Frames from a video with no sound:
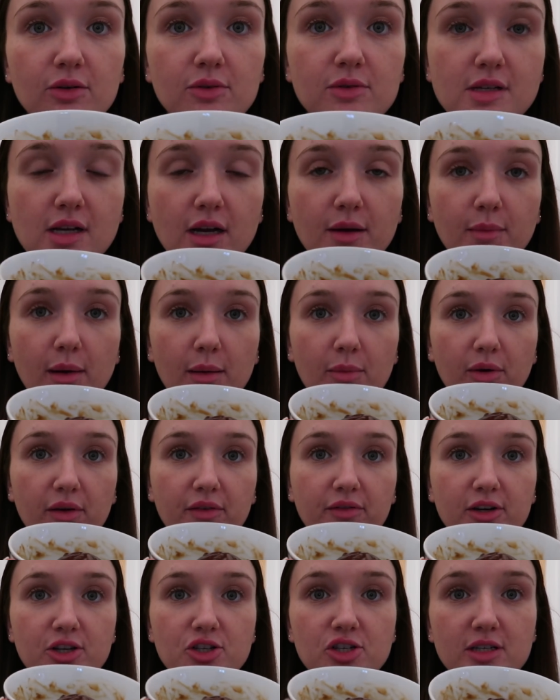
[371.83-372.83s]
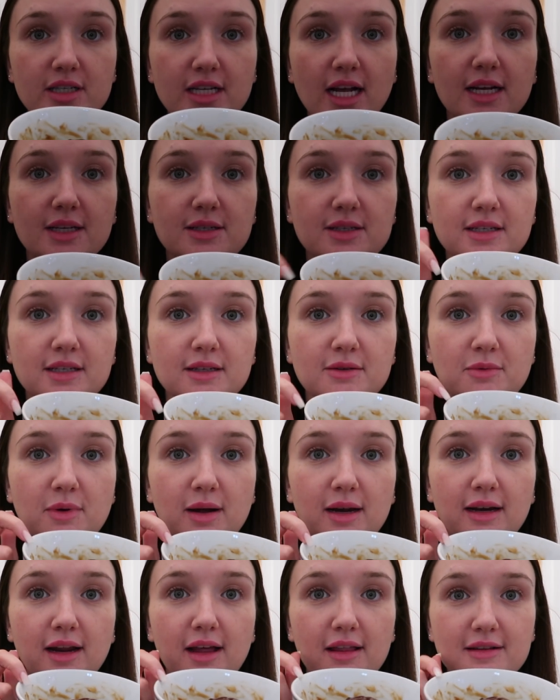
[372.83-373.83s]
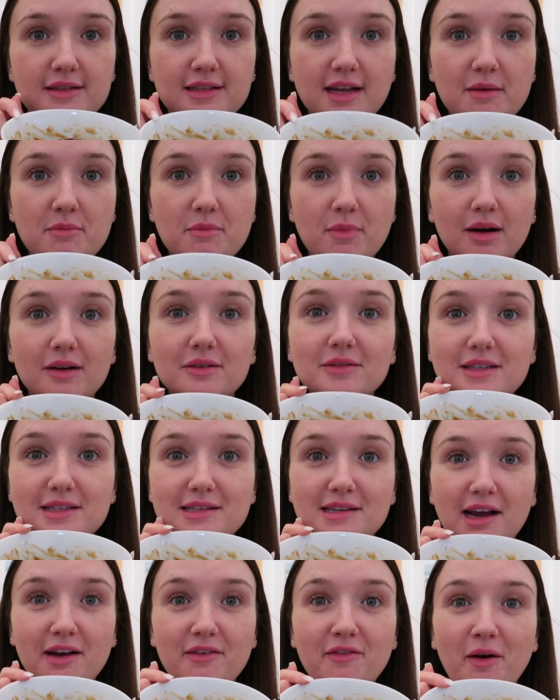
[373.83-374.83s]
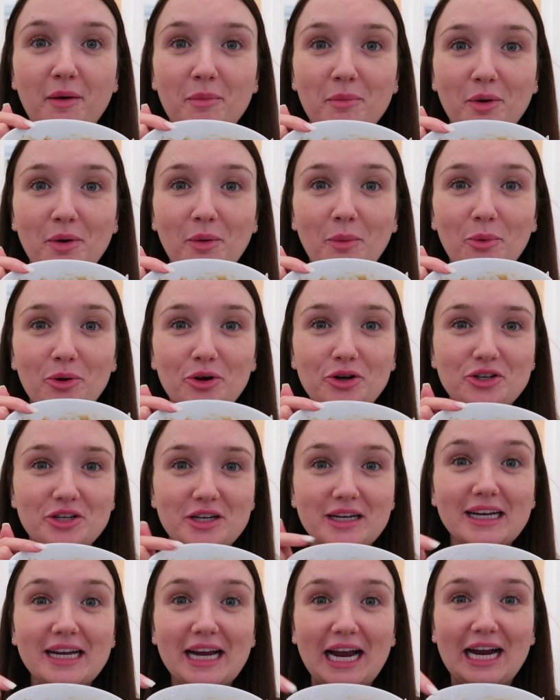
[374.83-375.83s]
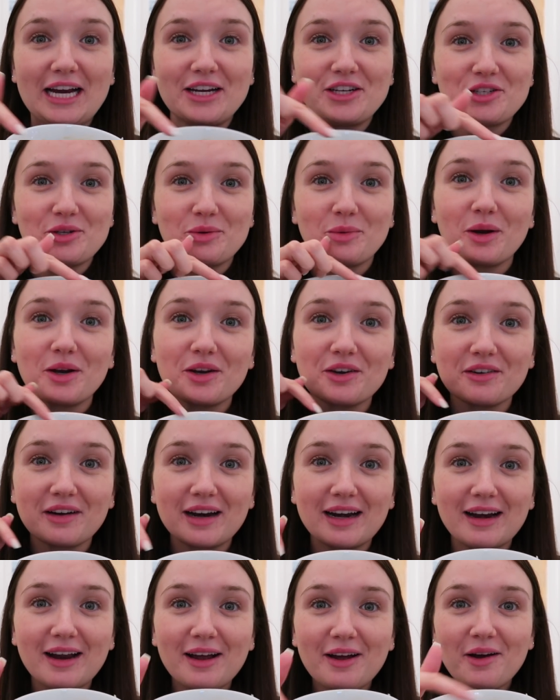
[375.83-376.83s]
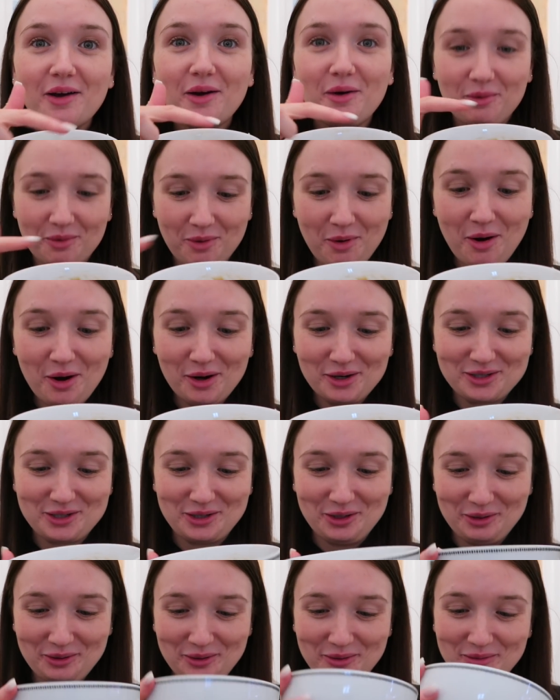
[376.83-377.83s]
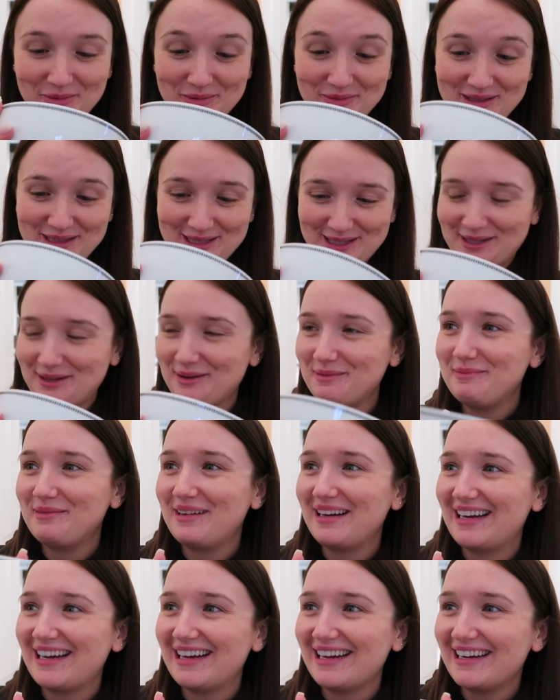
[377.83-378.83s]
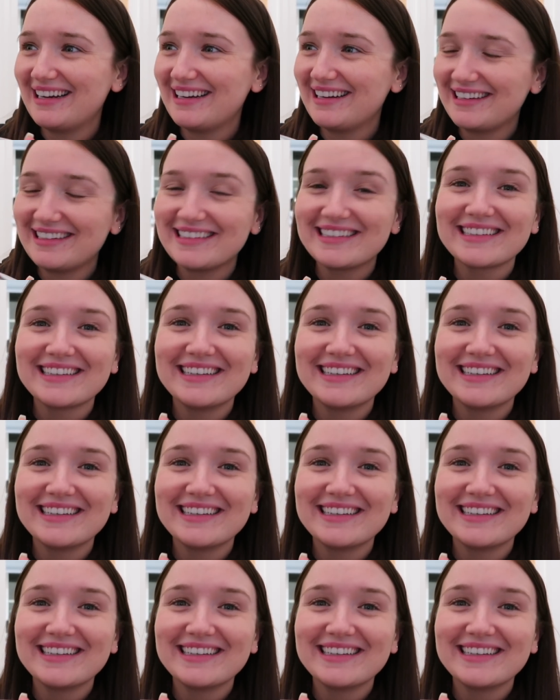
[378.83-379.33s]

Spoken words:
Also, my boyfriend just had one at the same bowl to save my bum washing in case you're wondering what's on it.